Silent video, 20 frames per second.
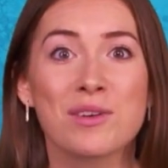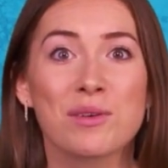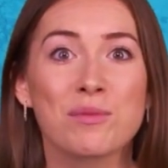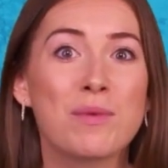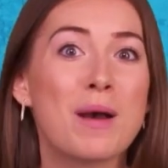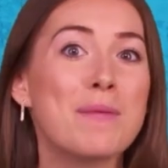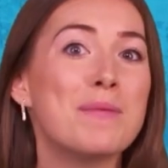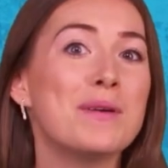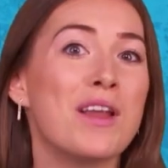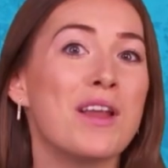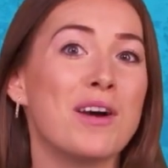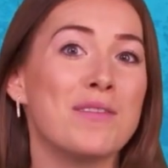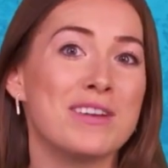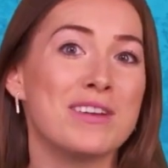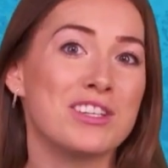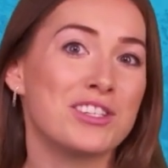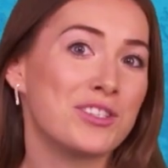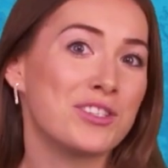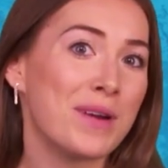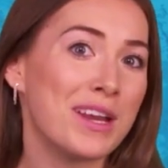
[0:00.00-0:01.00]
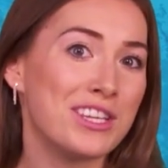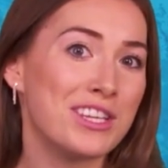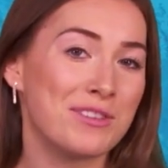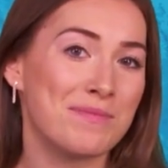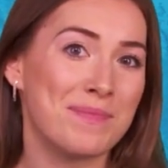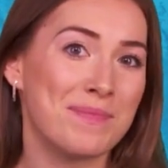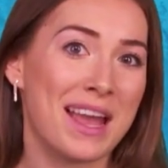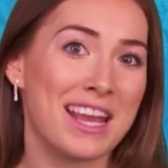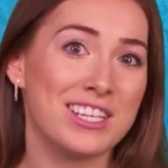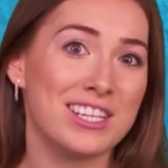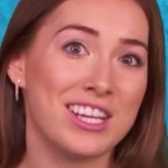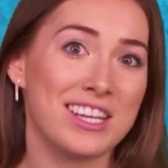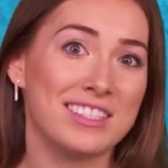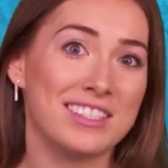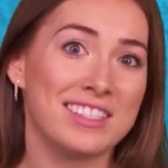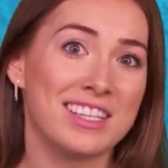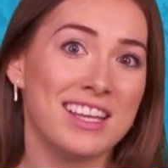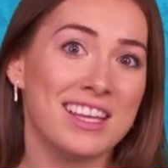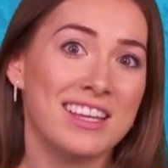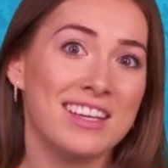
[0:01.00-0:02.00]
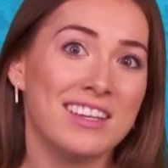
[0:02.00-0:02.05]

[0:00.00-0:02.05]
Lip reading: webinar registration pages,